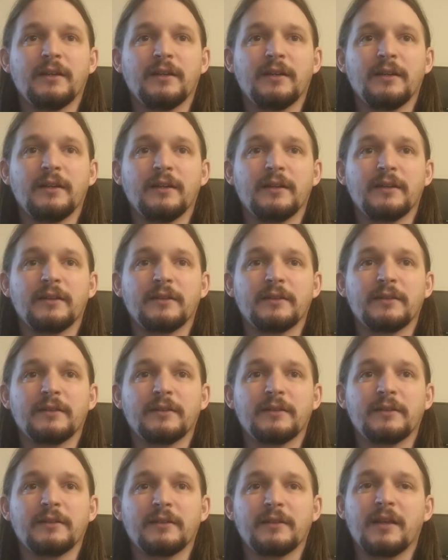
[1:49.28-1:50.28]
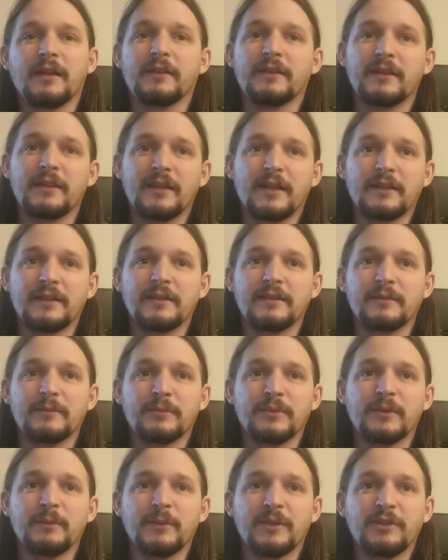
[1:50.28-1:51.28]
Not that that doesn't
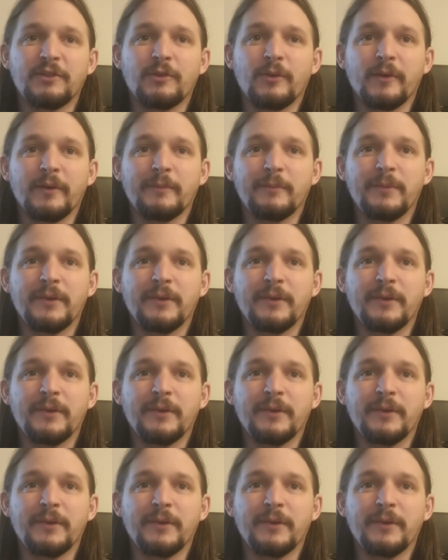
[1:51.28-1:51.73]
bring me joy,